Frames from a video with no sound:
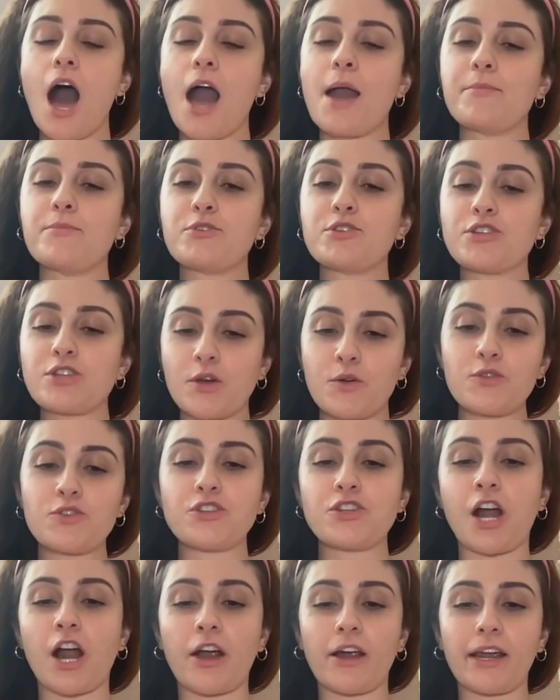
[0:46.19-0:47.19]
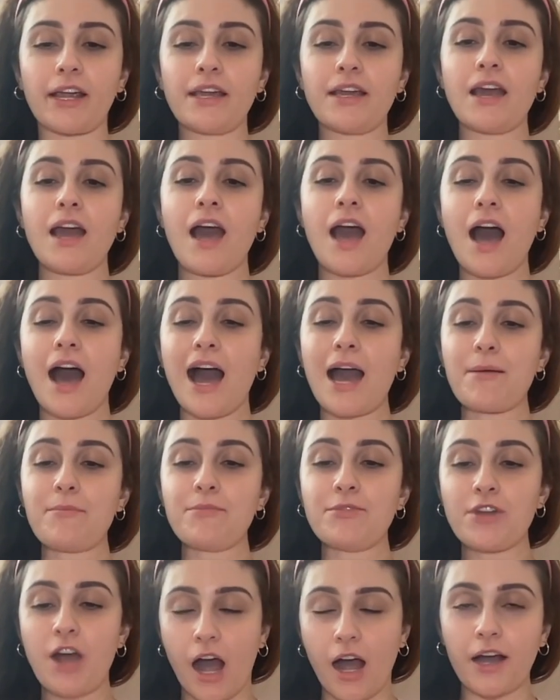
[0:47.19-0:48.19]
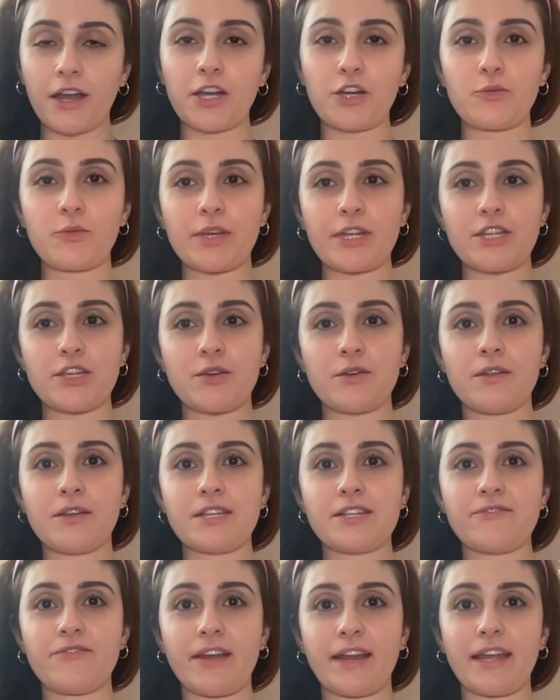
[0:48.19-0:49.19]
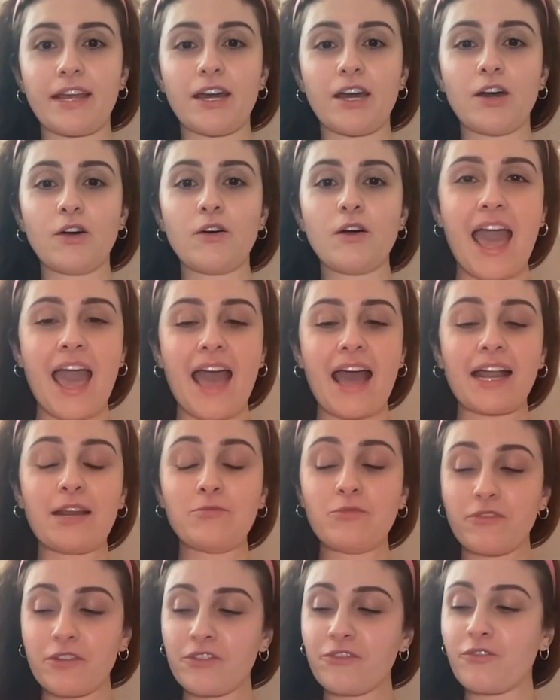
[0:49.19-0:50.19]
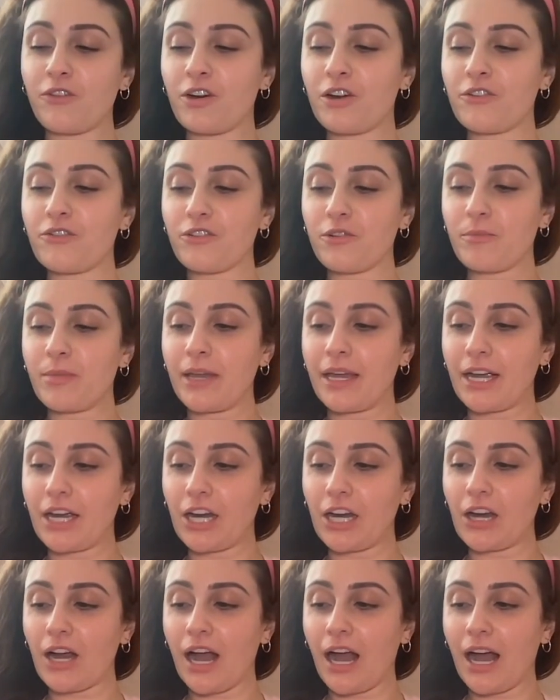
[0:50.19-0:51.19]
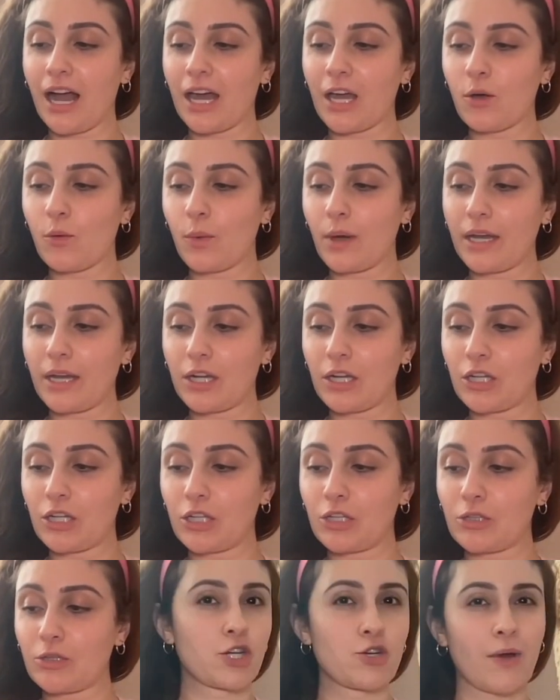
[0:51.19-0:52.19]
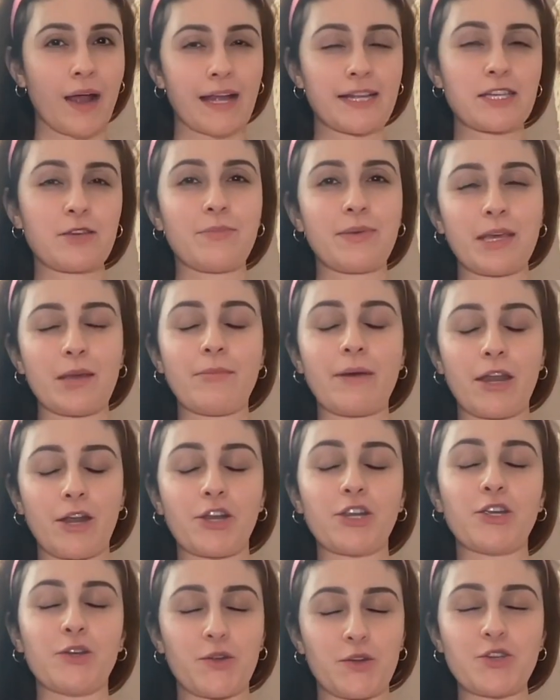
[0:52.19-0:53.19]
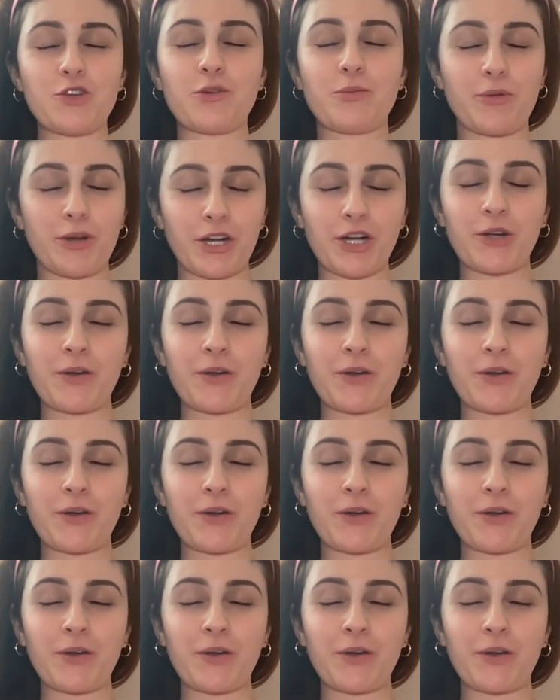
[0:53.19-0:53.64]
I'm so sorry. I'm not gonna redo this video. And moving forward from here, I will try to be a better YouTuber,